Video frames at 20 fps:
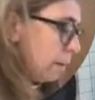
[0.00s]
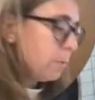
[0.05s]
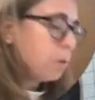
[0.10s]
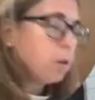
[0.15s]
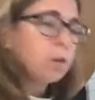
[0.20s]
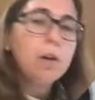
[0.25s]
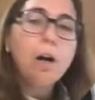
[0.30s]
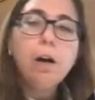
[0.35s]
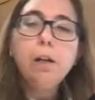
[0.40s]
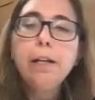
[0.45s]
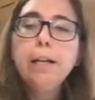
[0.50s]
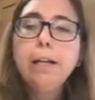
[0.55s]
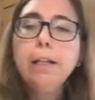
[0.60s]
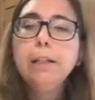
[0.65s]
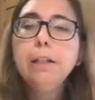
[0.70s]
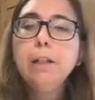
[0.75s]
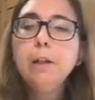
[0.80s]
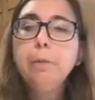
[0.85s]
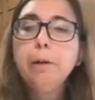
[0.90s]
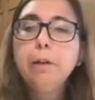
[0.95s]
stalling a
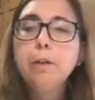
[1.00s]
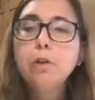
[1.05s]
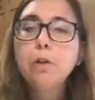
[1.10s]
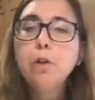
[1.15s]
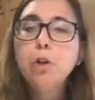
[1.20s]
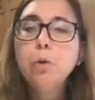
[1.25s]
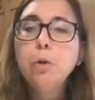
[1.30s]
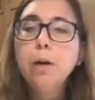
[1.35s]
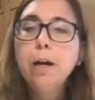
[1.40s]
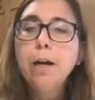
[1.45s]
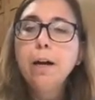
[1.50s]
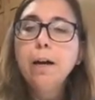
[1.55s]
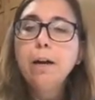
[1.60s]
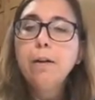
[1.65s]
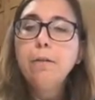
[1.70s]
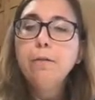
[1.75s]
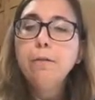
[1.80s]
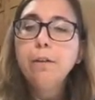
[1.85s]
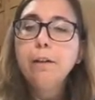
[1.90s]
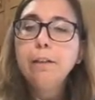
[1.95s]
little bit so you
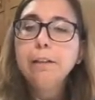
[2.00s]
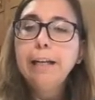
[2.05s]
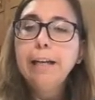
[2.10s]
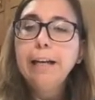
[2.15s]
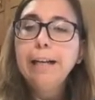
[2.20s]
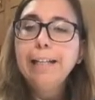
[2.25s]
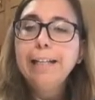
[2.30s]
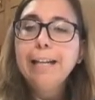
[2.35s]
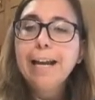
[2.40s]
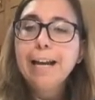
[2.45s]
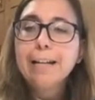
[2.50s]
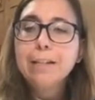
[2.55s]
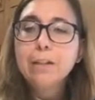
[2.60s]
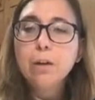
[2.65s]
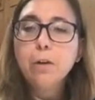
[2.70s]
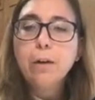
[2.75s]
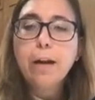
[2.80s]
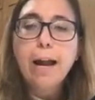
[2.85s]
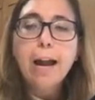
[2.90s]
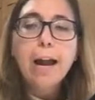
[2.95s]
have a lane. Yes.
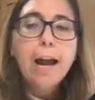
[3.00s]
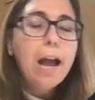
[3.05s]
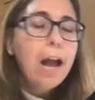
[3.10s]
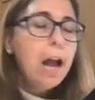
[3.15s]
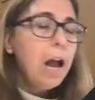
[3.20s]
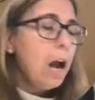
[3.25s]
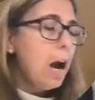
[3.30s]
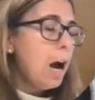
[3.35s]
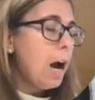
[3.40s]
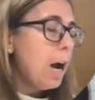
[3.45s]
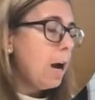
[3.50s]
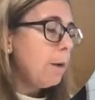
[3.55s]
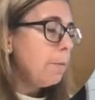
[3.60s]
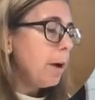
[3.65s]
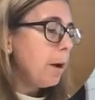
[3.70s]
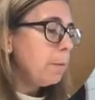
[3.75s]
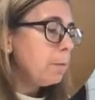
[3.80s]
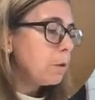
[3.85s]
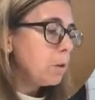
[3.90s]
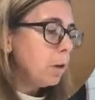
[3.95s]
Okay.
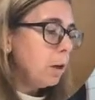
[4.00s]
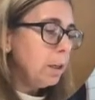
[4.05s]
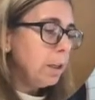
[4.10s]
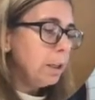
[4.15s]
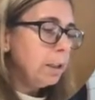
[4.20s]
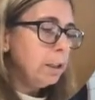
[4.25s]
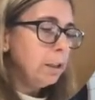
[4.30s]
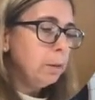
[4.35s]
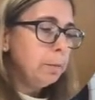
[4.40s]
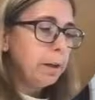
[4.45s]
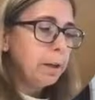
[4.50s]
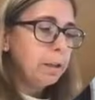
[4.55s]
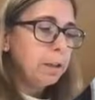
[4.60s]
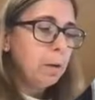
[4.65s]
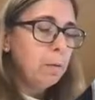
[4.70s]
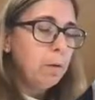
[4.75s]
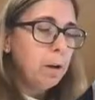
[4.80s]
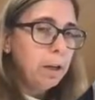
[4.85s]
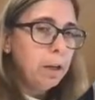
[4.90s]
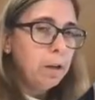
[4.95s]
I'm stalling a little bit because I
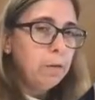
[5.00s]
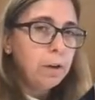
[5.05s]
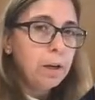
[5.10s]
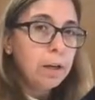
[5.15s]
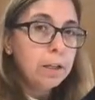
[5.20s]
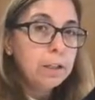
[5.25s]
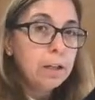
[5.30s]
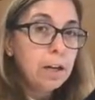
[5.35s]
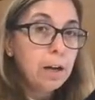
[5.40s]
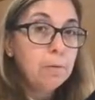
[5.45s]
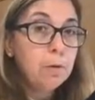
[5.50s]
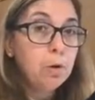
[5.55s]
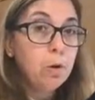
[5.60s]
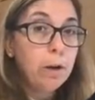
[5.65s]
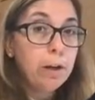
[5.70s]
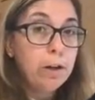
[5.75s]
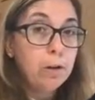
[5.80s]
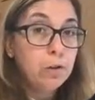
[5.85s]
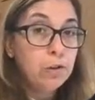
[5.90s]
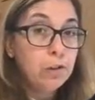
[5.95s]
want to give you guys time to go
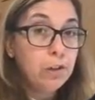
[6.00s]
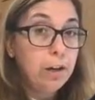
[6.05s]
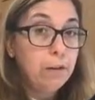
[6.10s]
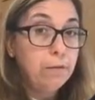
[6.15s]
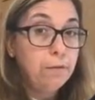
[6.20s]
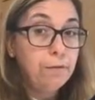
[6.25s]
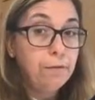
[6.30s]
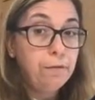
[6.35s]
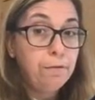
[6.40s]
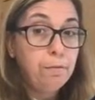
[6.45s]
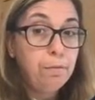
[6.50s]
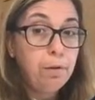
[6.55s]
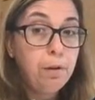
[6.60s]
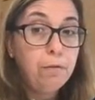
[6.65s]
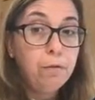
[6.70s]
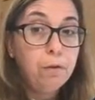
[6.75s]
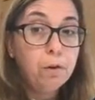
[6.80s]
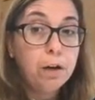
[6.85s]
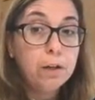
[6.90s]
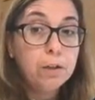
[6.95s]
get your stuff
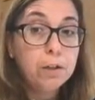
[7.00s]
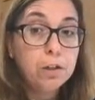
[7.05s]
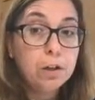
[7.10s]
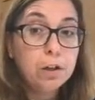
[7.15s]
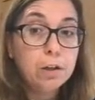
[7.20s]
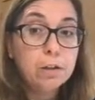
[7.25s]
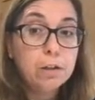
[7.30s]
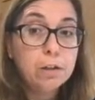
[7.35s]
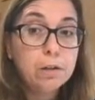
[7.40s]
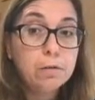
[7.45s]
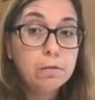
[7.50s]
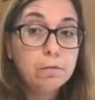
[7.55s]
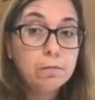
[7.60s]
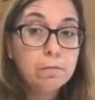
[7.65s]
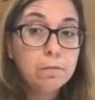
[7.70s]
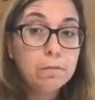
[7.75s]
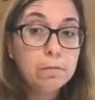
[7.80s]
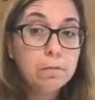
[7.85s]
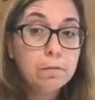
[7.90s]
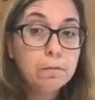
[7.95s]
before I start.
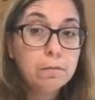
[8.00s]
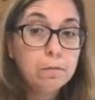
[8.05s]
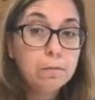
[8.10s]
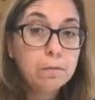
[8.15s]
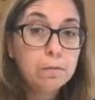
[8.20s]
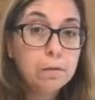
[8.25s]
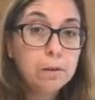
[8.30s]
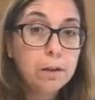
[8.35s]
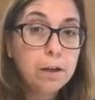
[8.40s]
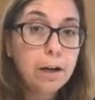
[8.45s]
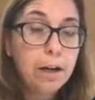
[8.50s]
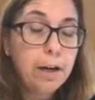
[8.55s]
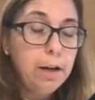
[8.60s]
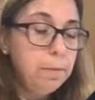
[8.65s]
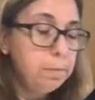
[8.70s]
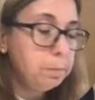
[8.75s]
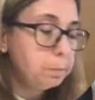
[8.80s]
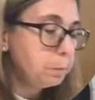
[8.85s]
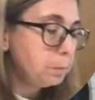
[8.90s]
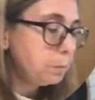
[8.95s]
Okay.
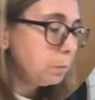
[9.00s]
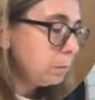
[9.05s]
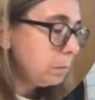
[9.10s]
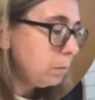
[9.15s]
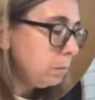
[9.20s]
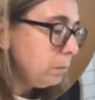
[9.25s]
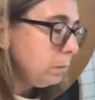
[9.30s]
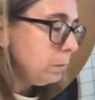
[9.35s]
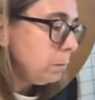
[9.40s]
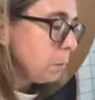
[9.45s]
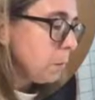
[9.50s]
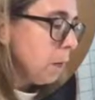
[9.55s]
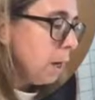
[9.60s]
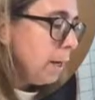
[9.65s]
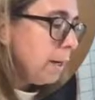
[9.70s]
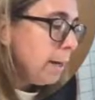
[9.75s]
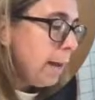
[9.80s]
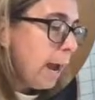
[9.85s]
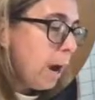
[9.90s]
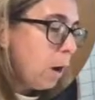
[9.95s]

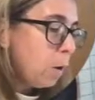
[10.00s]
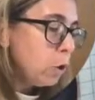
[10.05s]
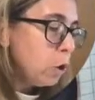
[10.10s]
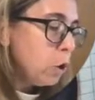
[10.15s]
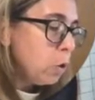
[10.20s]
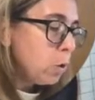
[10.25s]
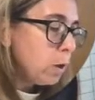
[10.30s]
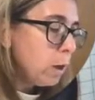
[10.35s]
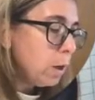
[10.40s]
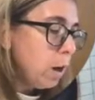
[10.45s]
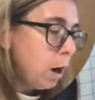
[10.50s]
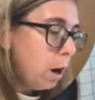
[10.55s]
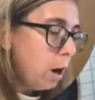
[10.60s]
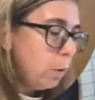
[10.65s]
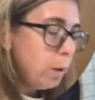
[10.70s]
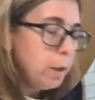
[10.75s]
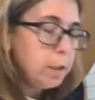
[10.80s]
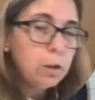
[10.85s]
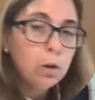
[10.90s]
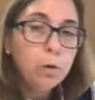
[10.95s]
Now you can
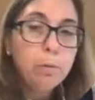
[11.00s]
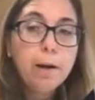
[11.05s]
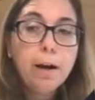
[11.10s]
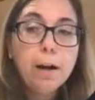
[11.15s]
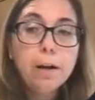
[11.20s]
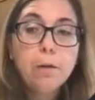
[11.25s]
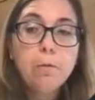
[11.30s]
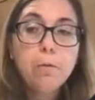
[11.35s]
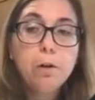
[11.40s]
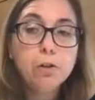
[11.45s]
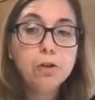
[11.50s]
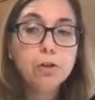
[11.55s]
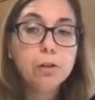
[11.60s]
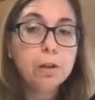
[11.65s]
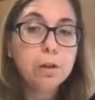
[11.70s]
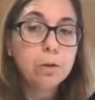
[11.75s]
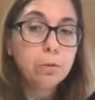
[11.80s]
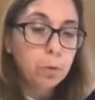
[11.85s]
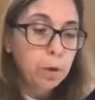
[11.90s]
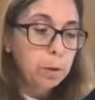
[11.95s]
always go back and watch this
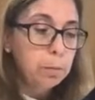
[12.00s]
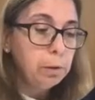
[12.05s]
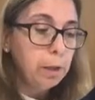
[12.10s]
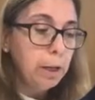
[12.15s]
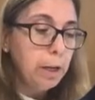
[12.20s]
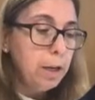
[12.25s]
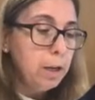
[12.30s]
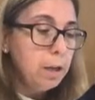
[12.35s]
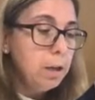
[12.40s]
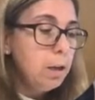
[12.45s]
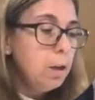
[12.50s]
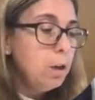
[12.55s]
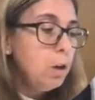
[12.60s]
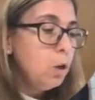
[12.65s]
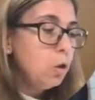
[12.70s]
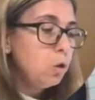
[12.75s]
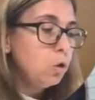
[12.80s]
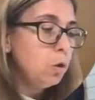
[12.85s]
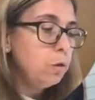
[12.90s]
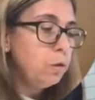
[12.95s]
on a replay.
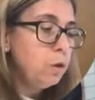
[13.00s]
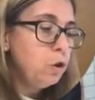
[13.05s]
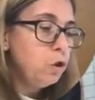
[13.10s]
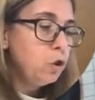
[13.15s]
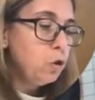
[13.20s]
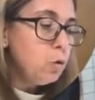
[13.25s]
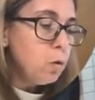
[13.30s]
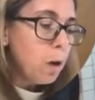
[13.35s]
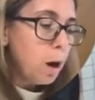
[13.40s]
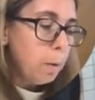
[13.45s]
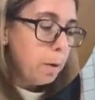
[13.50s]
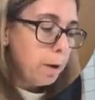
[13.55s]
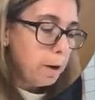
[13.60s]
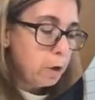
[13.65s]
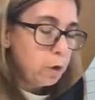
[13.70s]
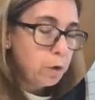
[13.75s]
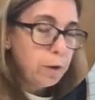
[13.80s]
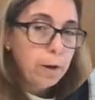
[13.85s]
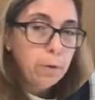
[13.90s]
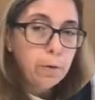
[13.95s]
So if you do not want
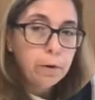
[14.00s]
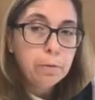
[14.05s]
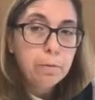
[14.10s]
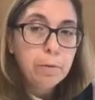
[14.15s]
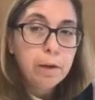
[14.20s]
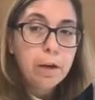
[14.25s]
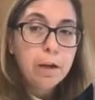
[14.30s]
to create with me